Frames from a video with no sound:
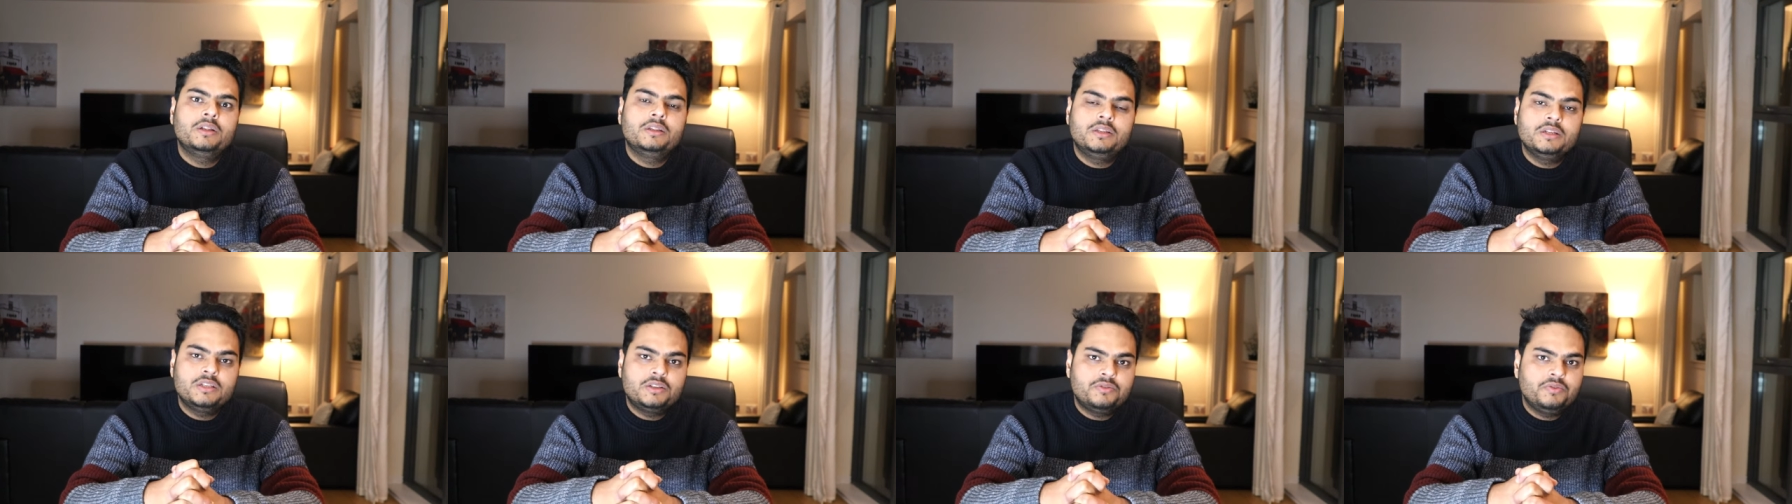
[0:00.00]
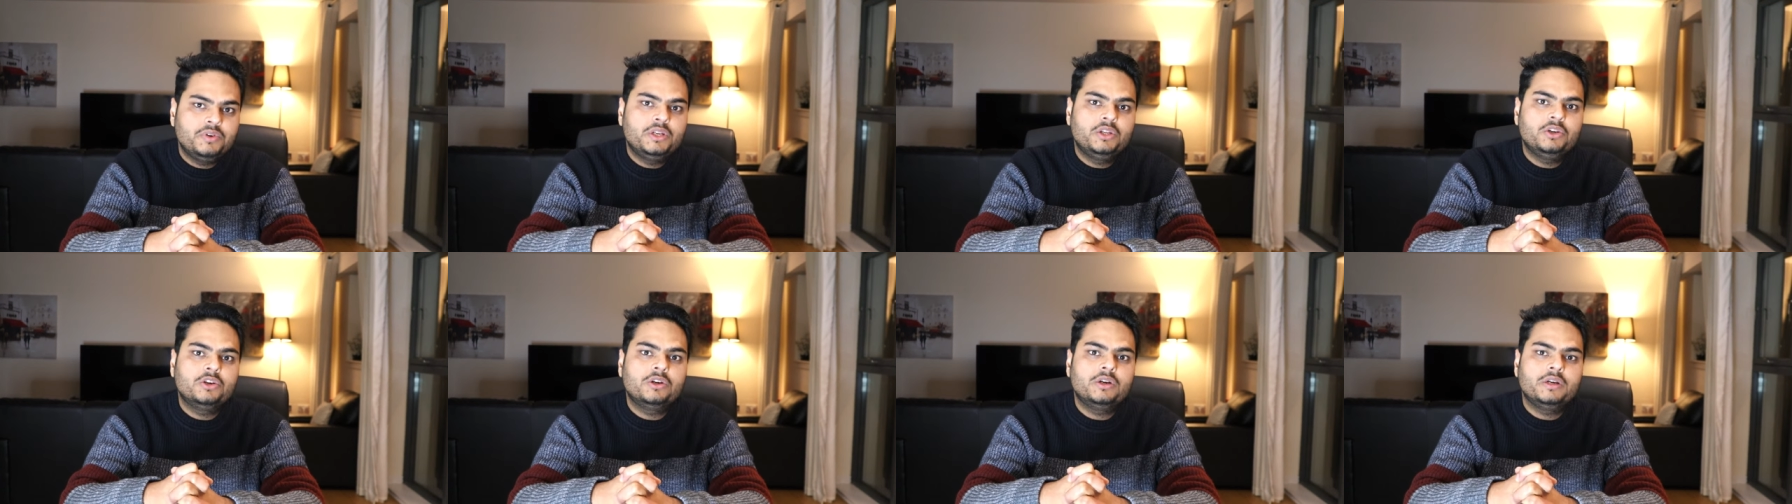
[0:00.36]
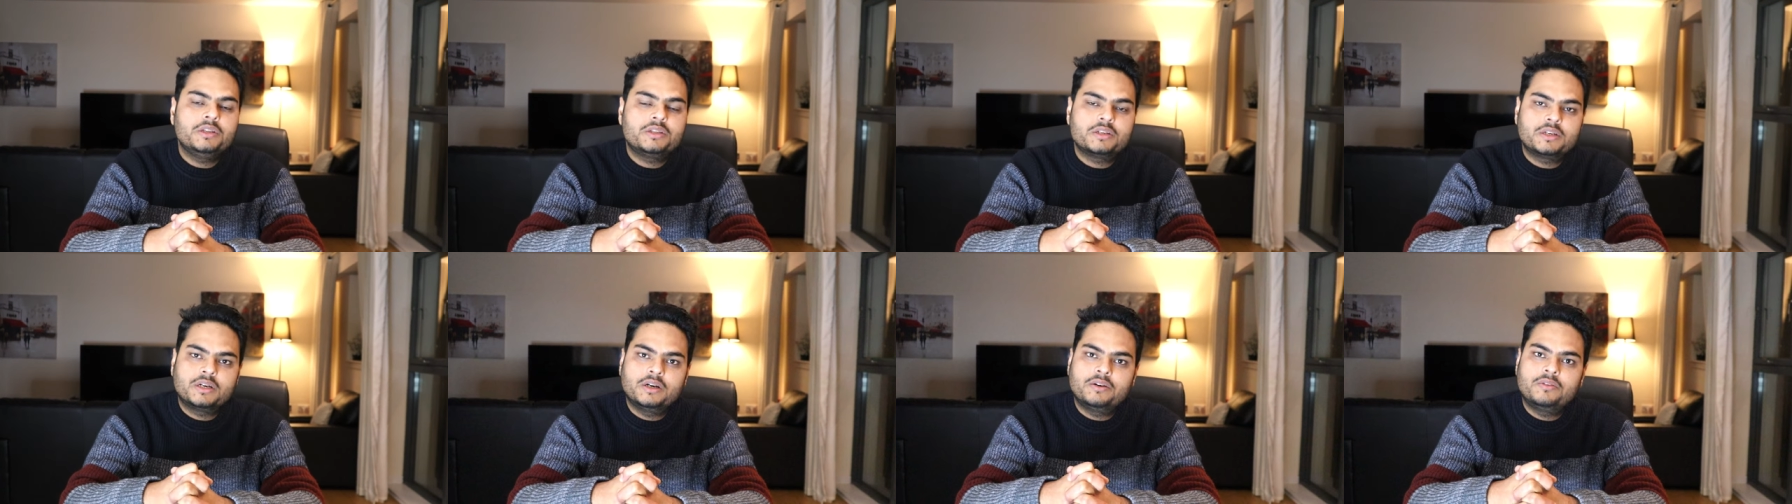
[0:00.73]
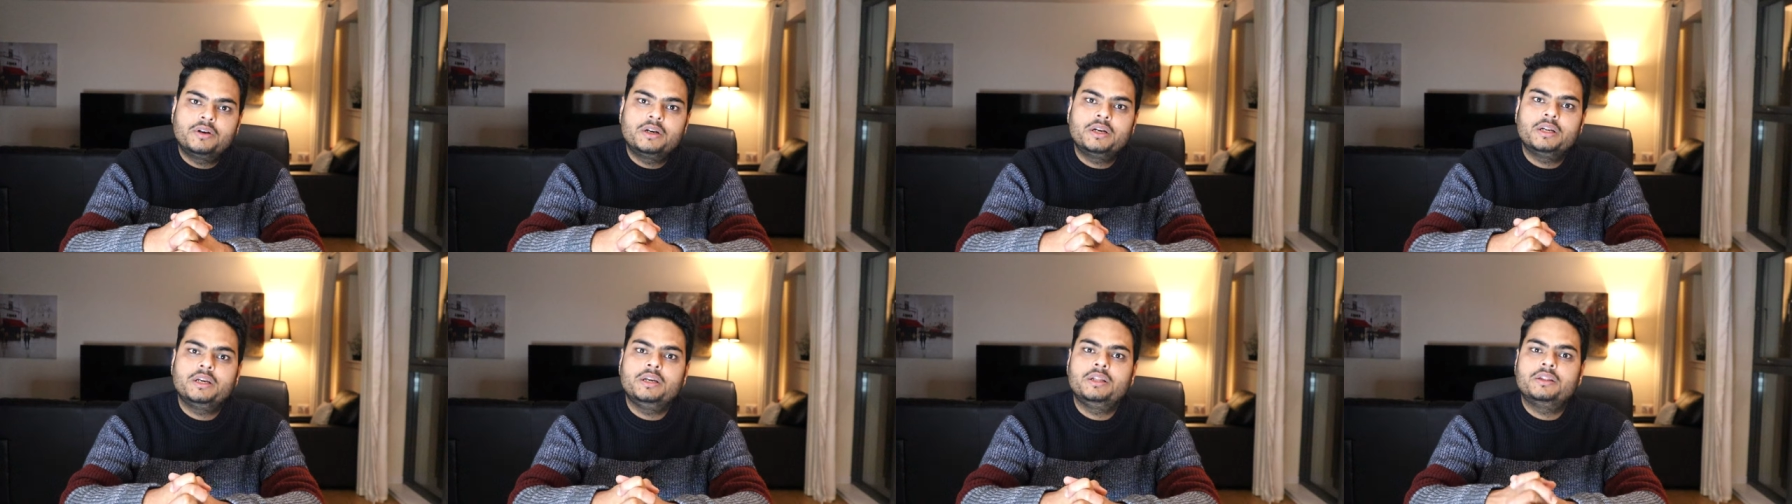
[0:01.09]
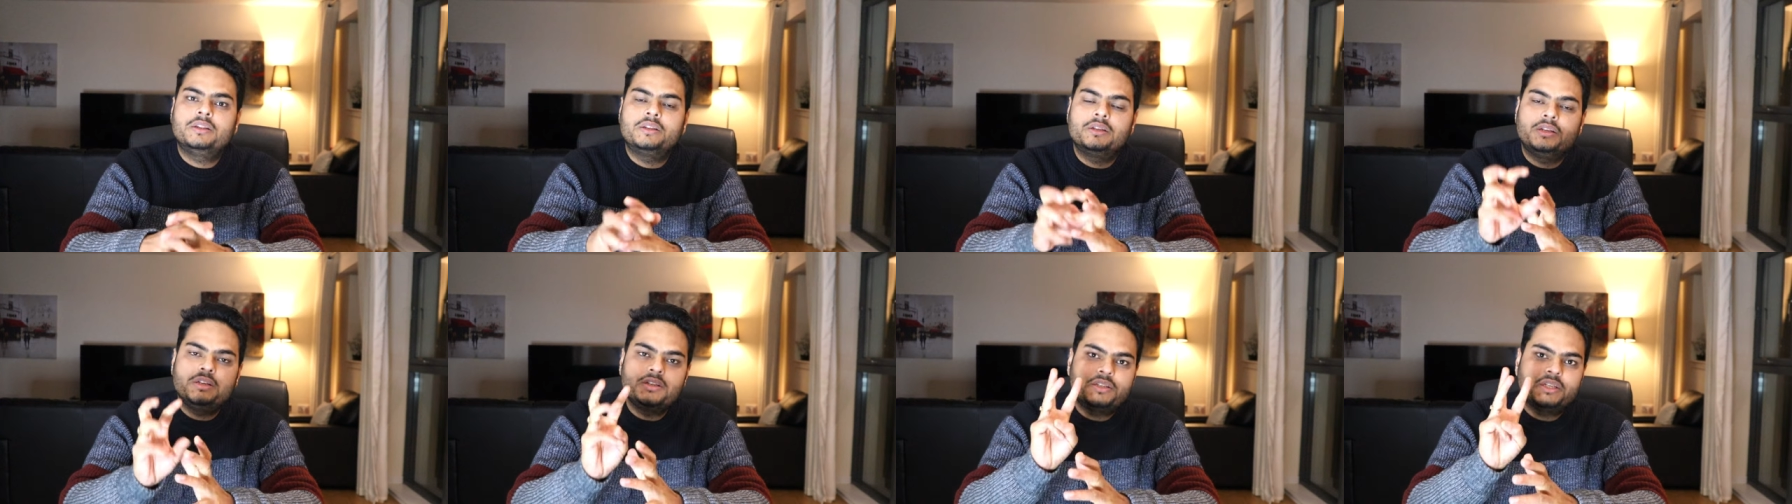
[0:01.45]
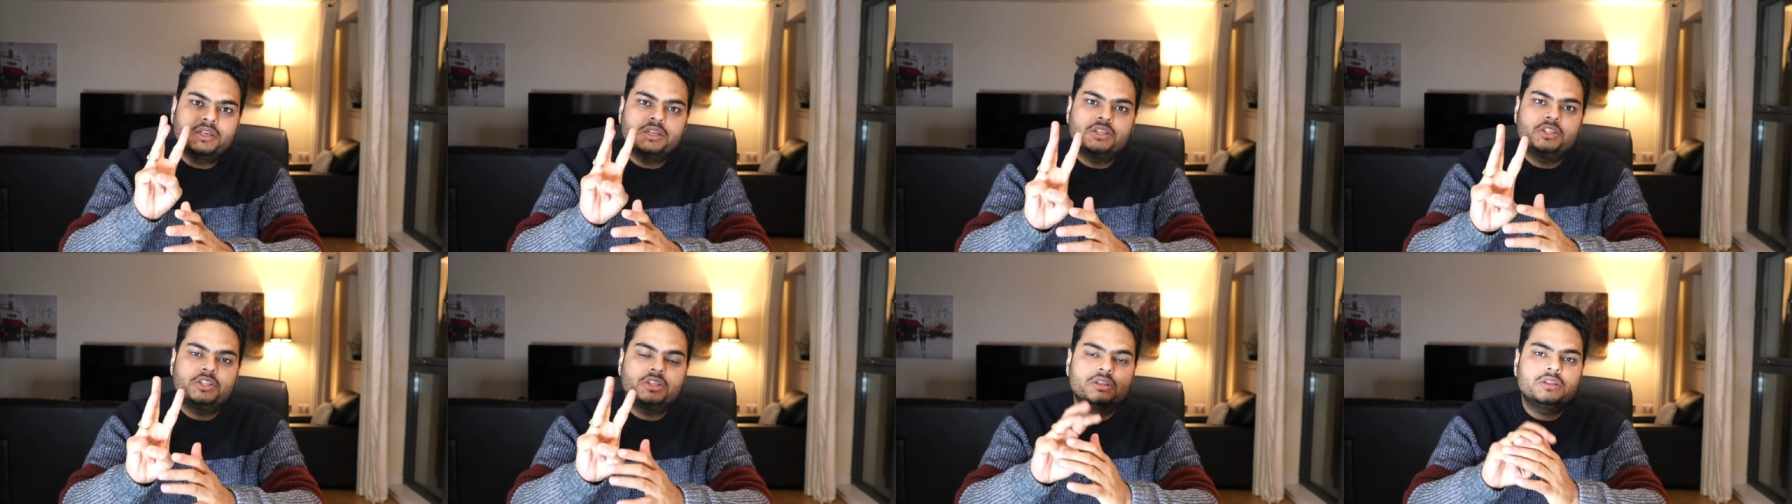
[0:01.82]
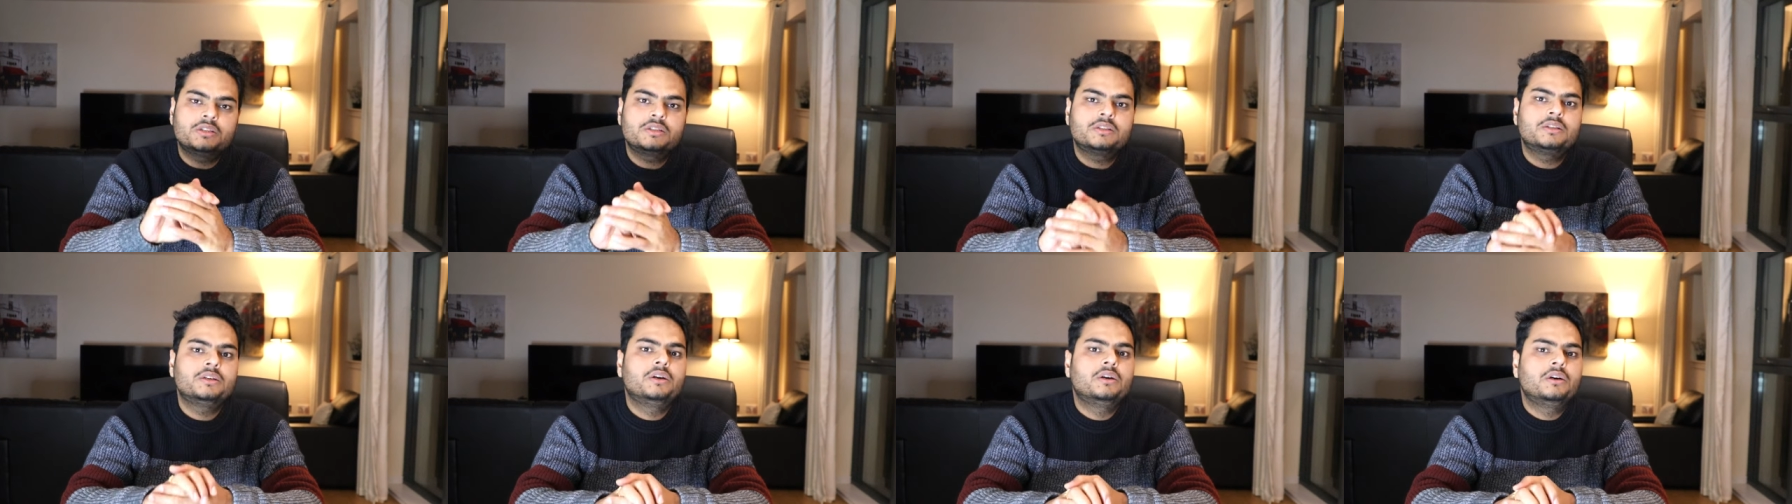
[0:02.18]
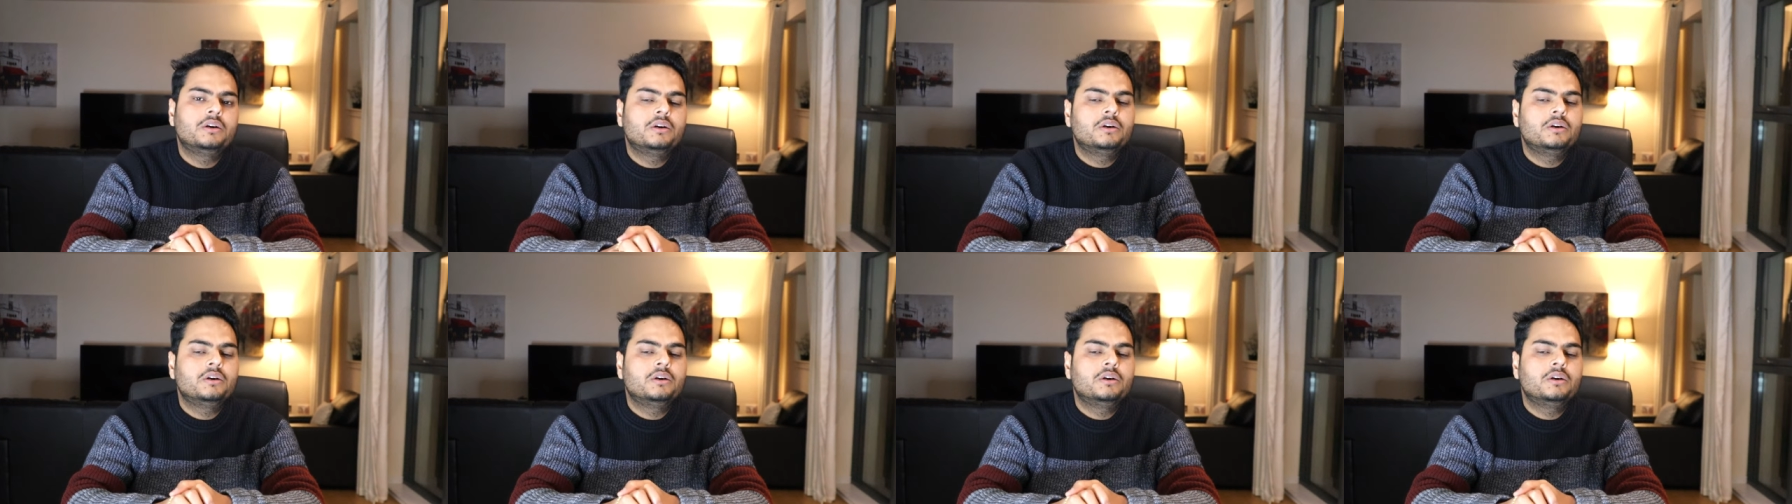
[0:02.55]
This video is covered in three sections.